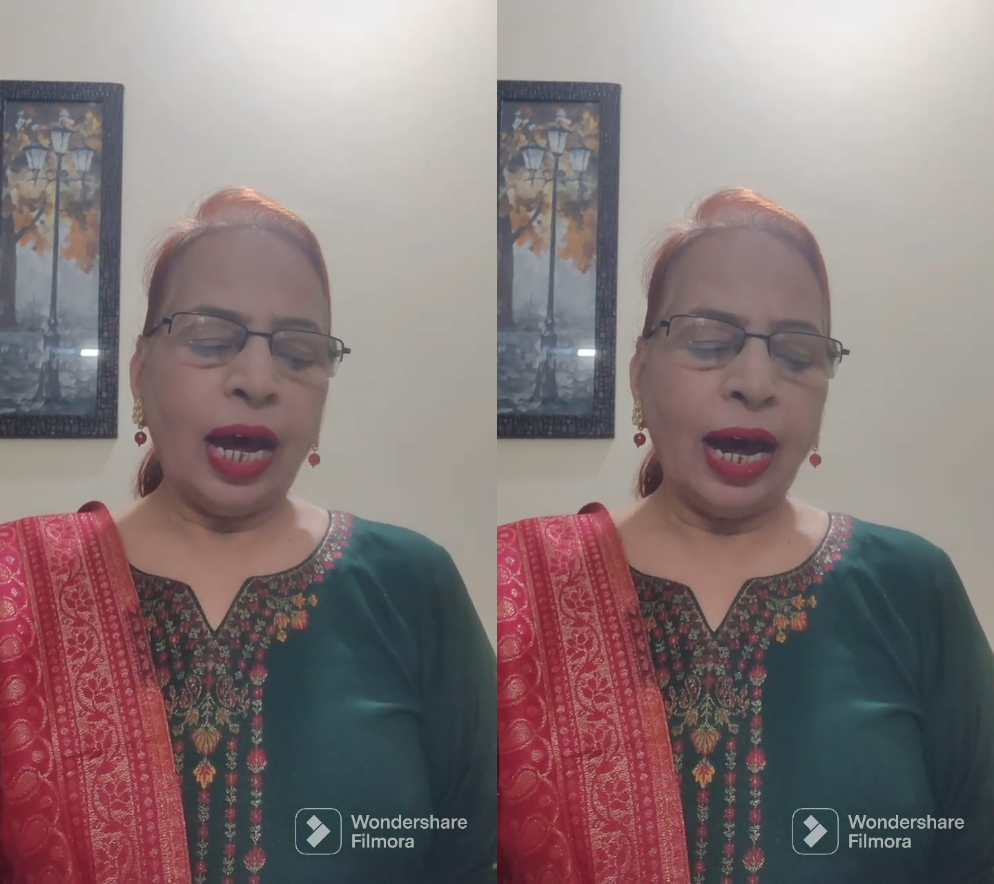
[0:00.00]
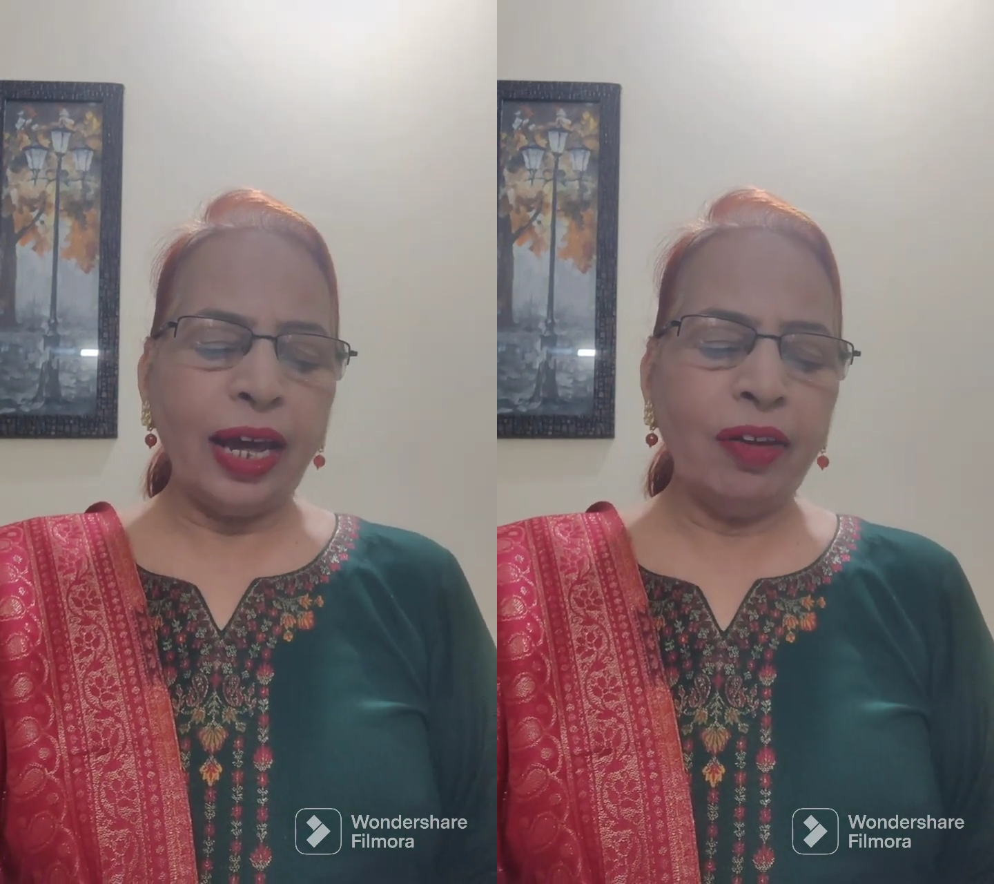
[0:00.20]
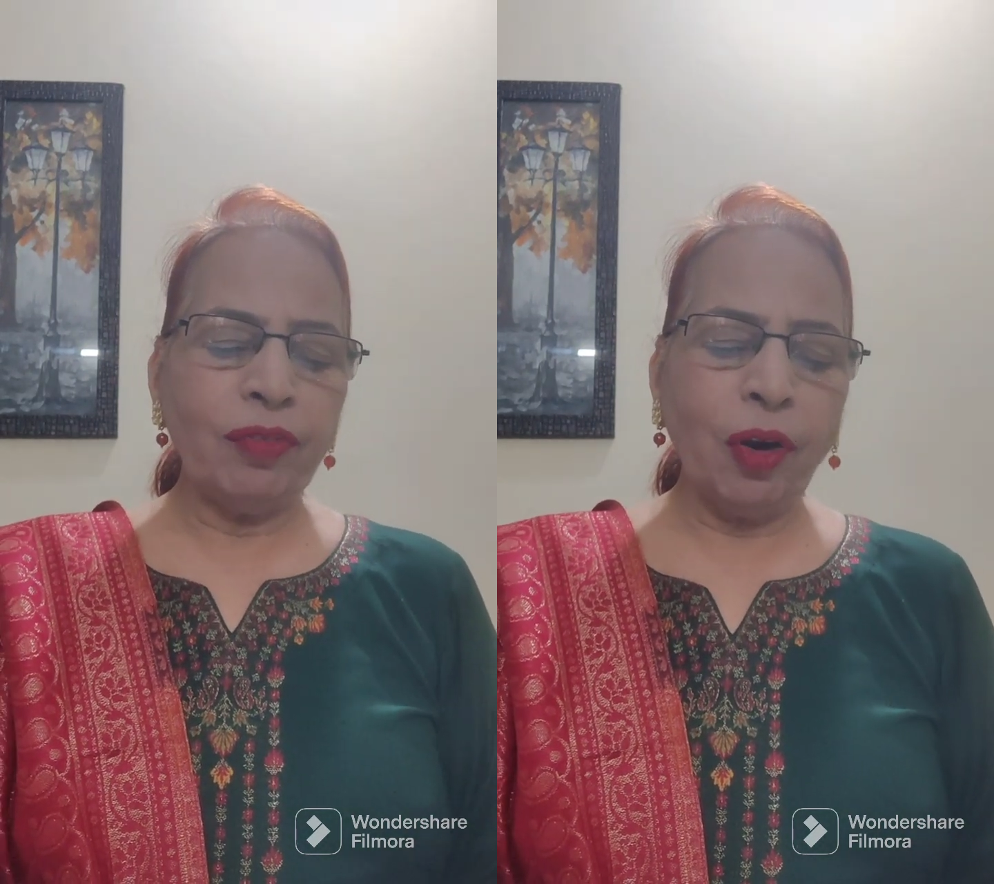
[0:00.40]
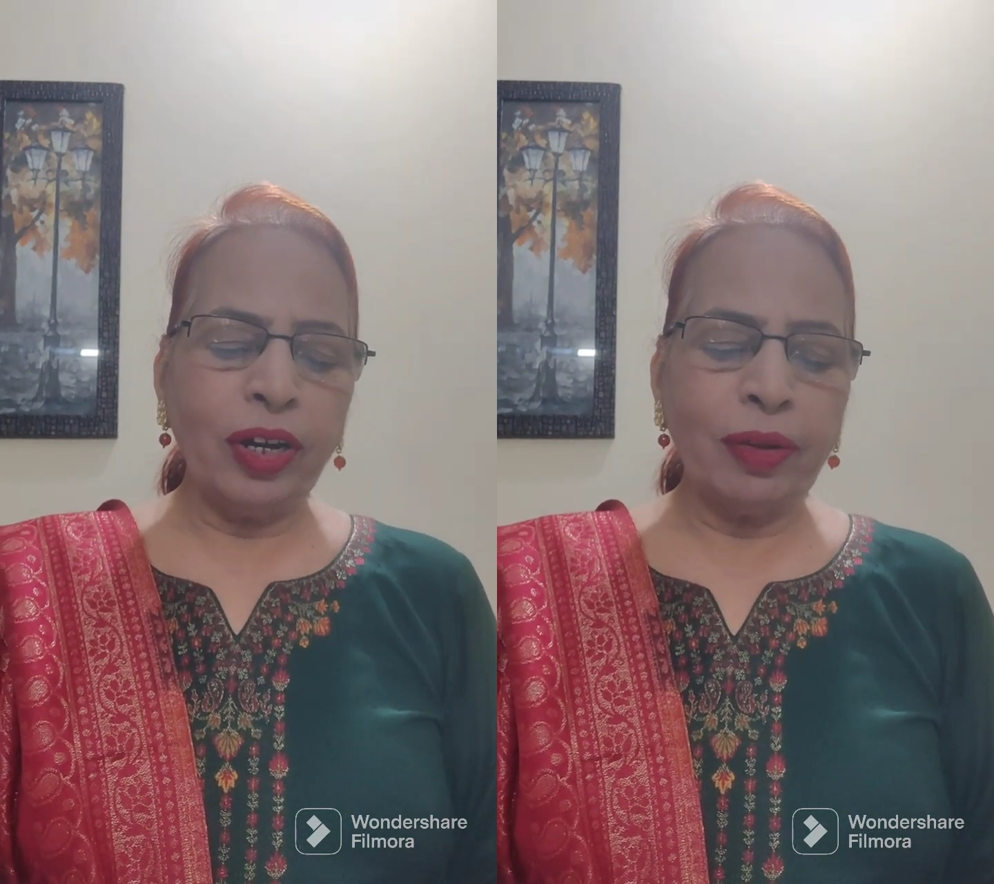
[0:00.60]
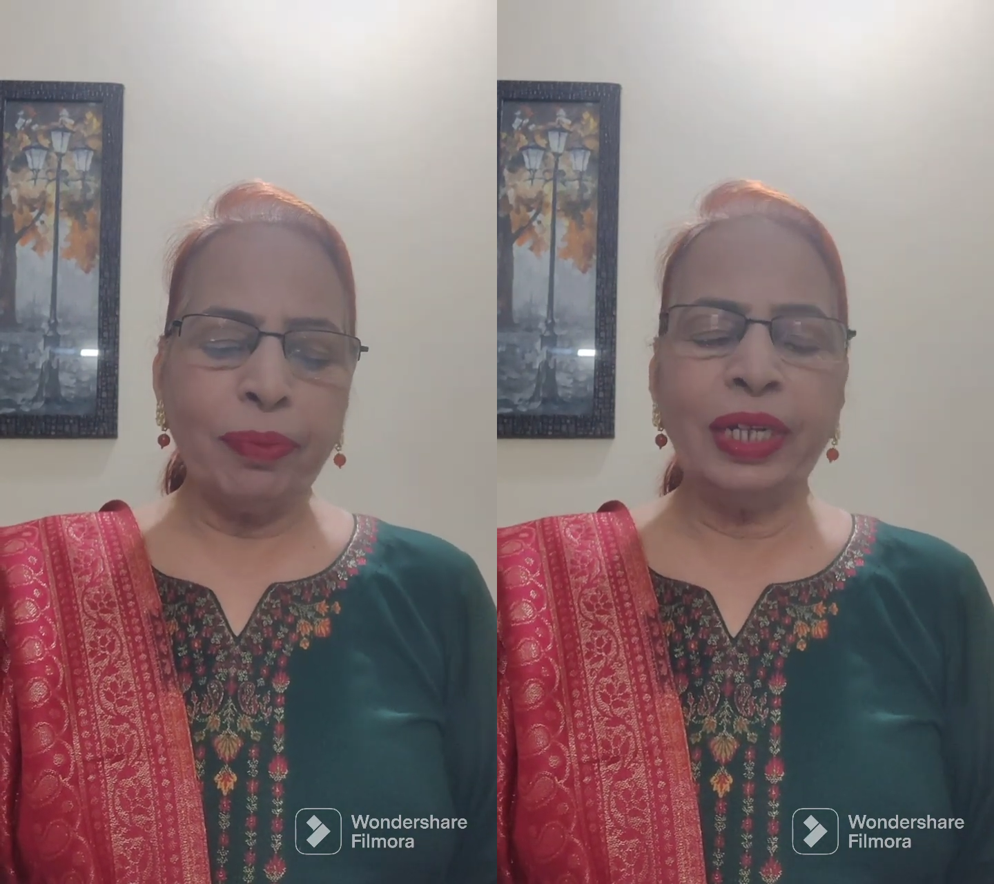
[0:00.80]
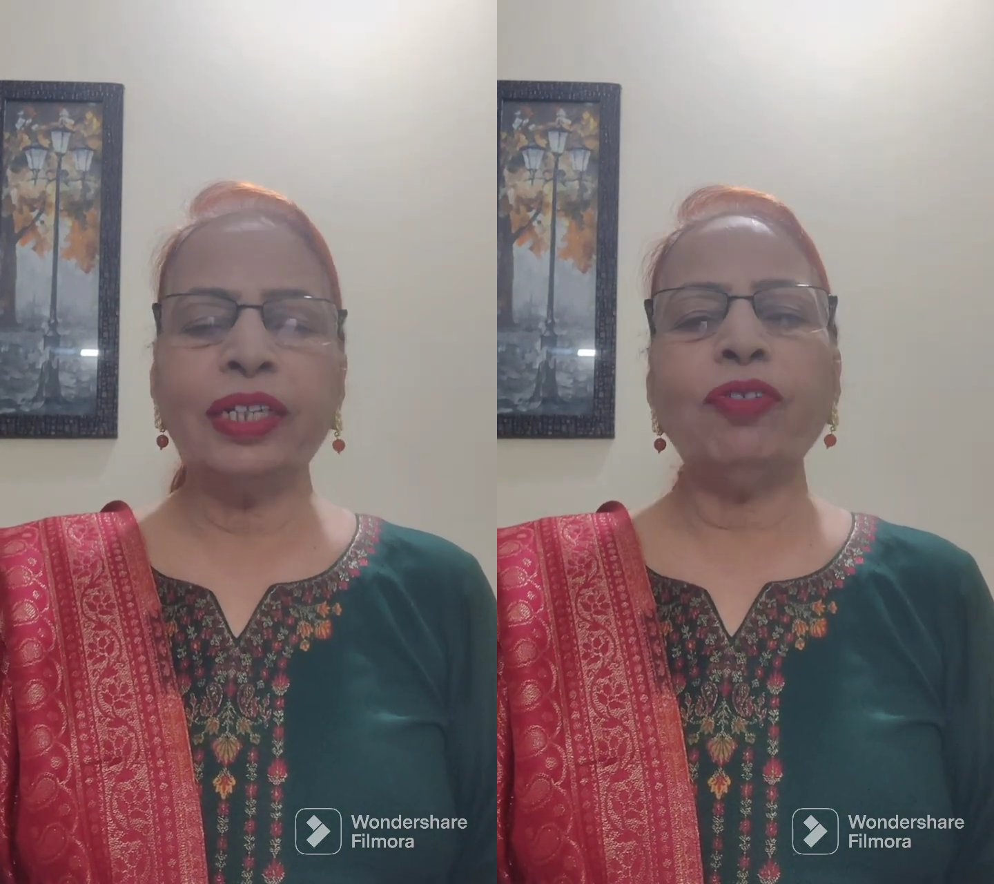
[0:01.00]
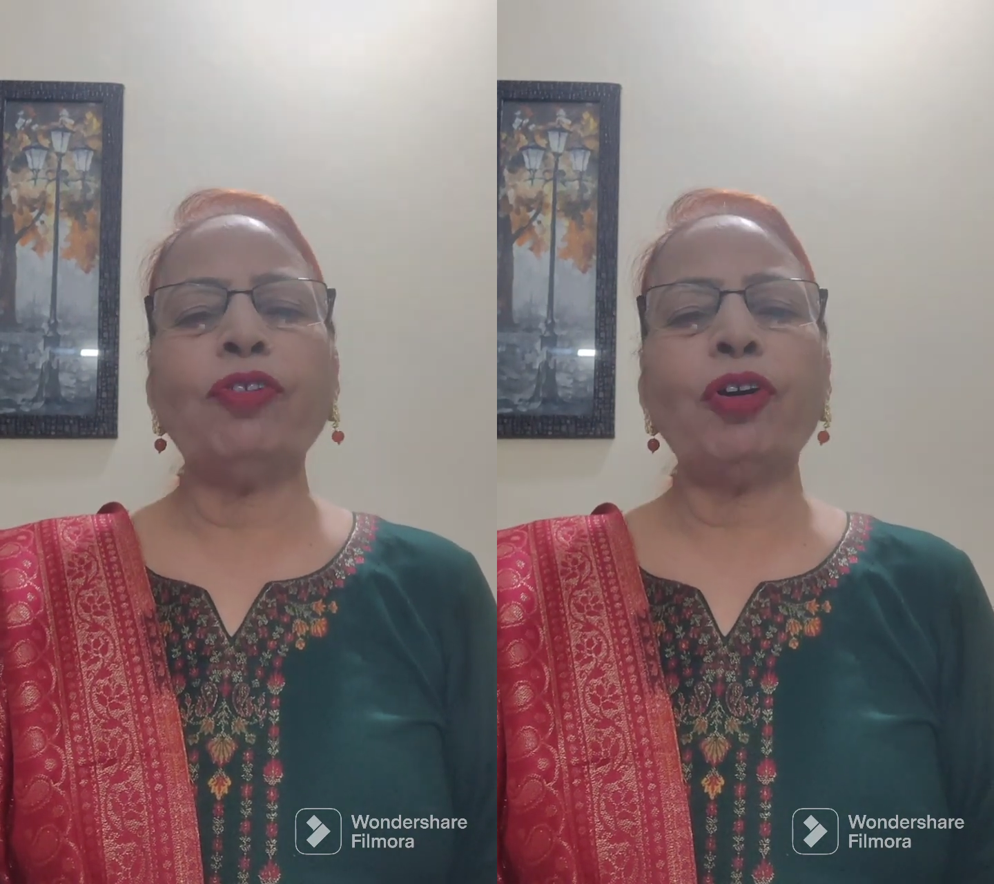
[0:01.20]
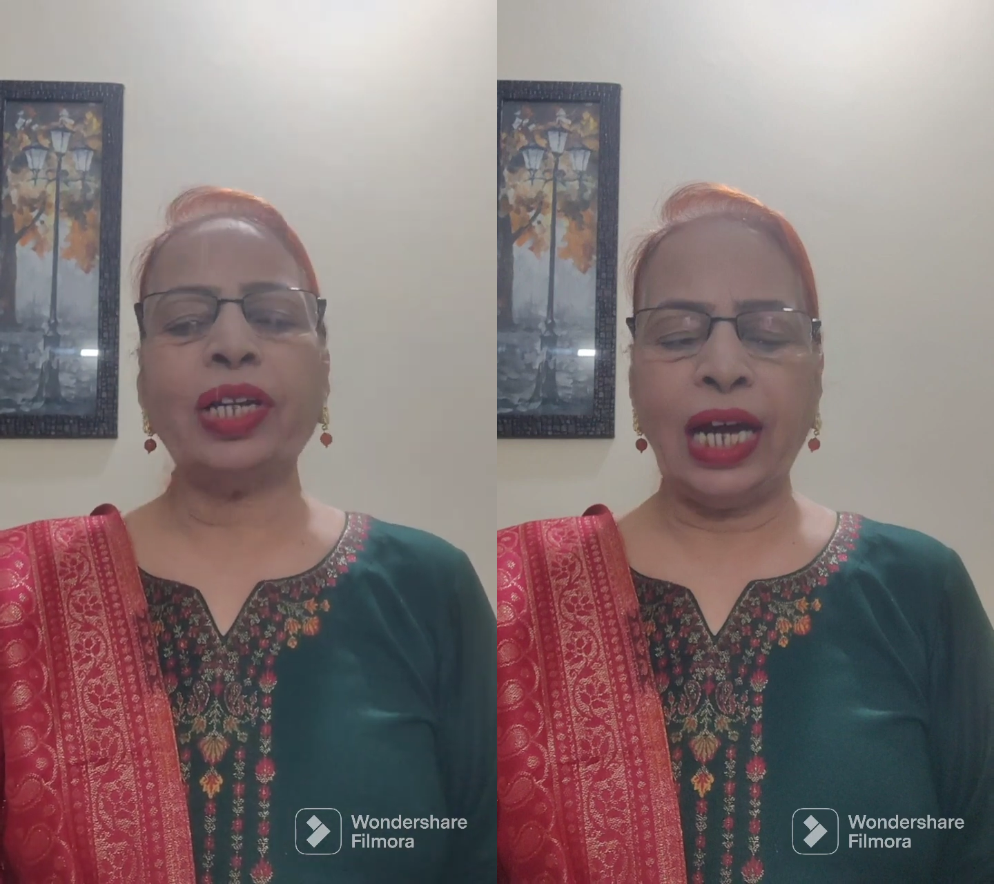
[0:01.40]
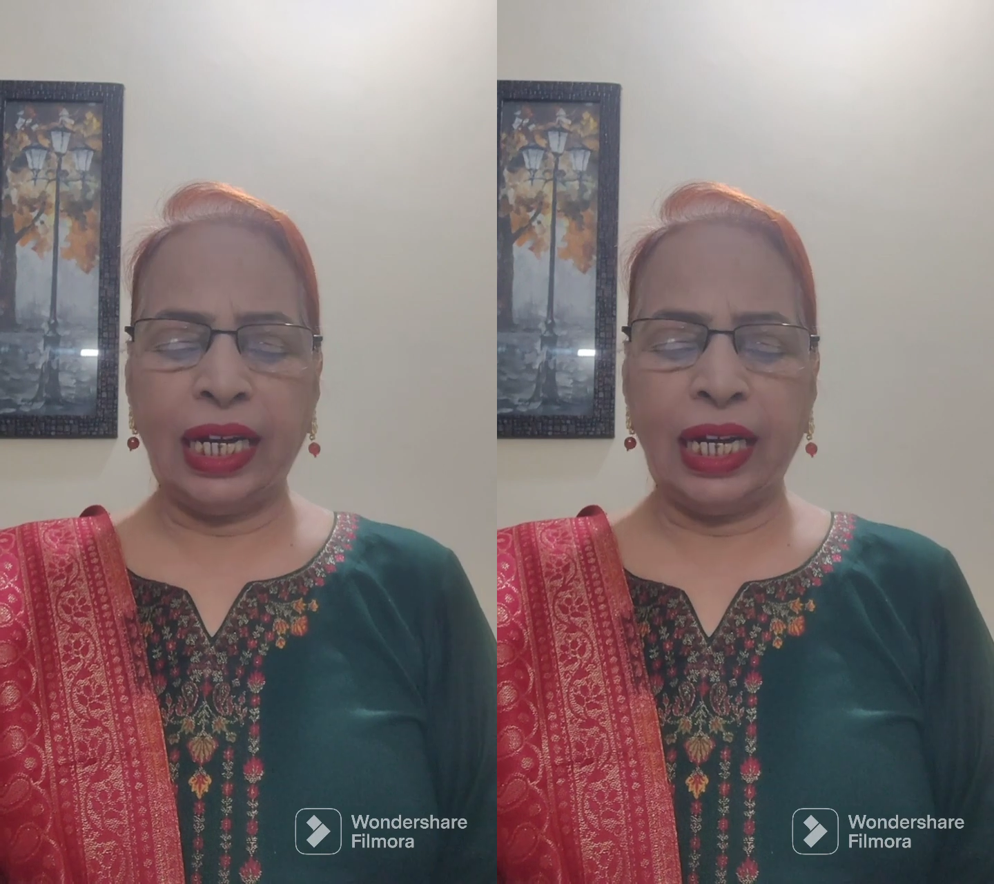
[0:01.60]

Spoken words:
I have not appeared for